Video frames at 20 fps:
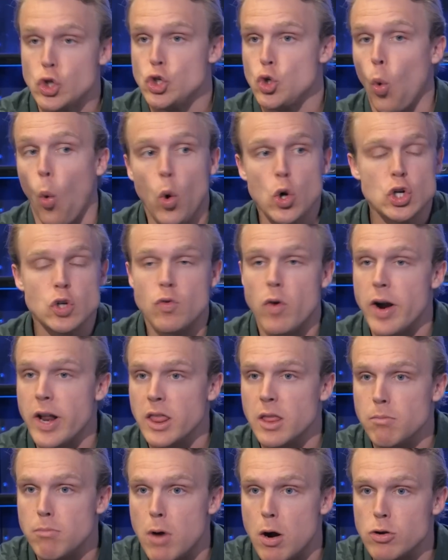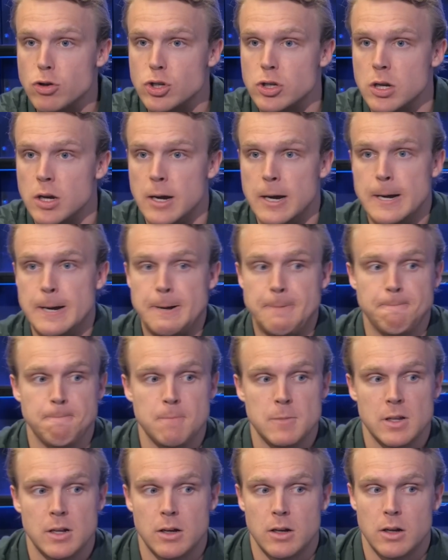Georgia running the most
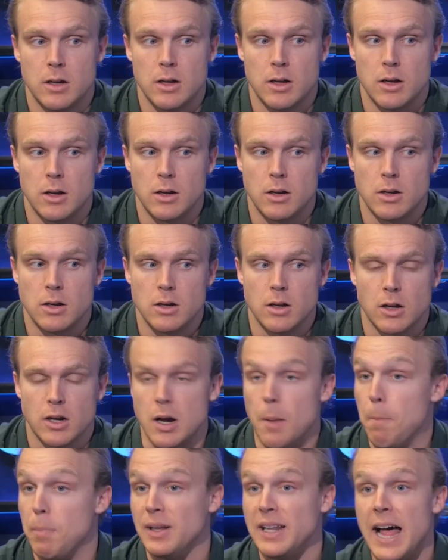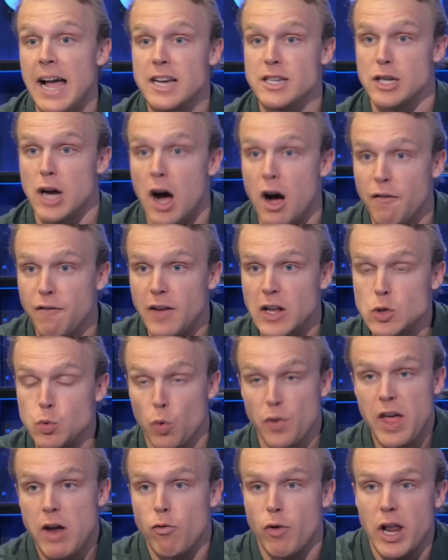complex offense?
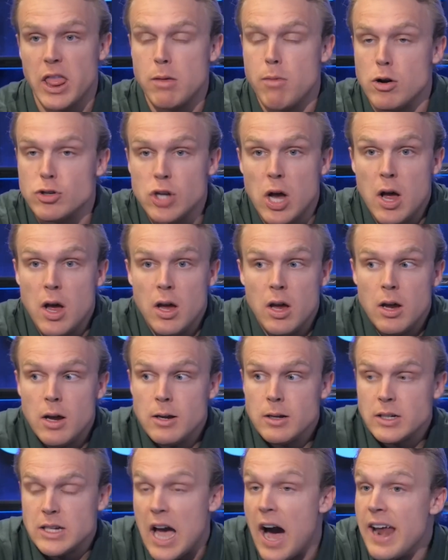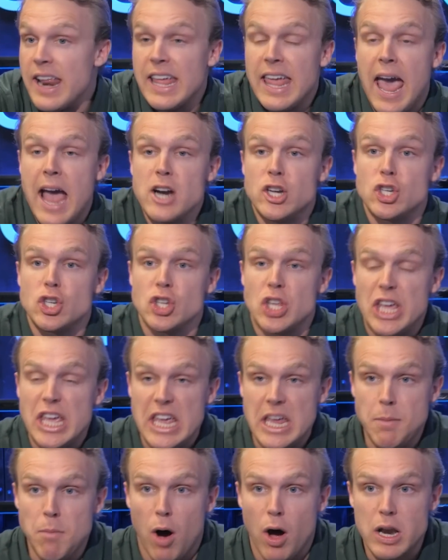Were they running the most cutting-edge
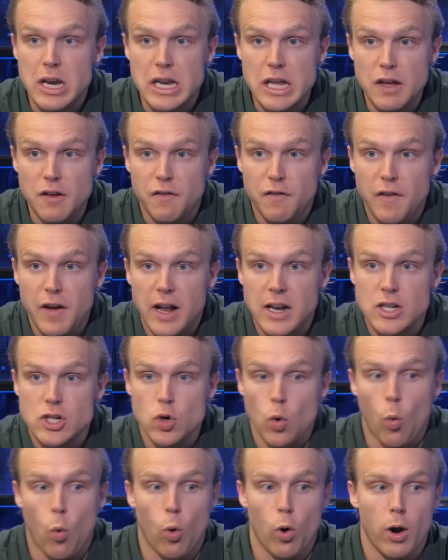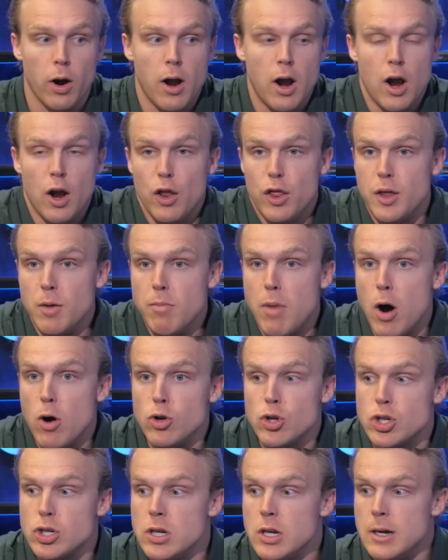scheme on defense, or the
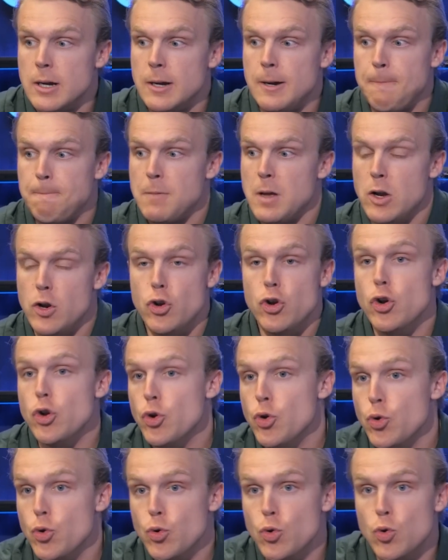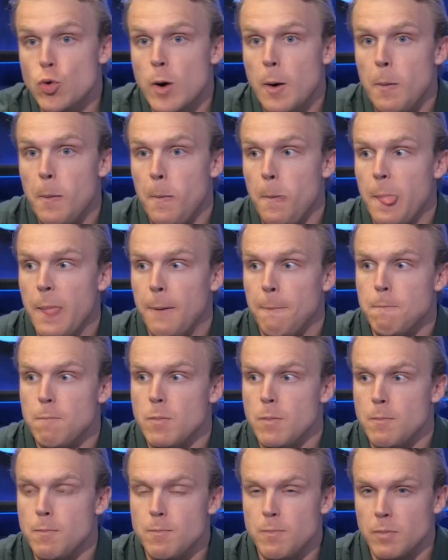most new,
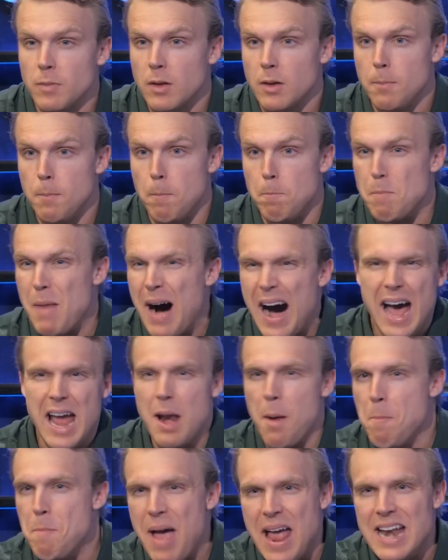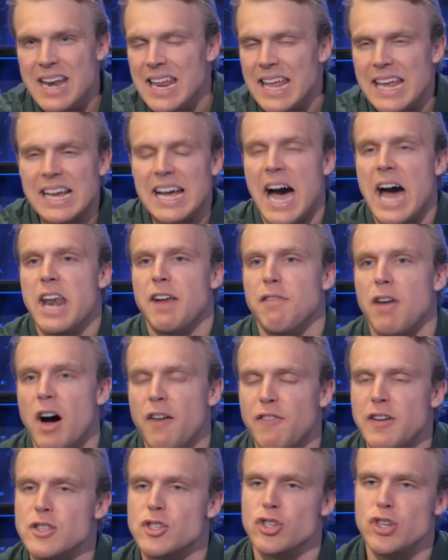mind-bending kind of offense?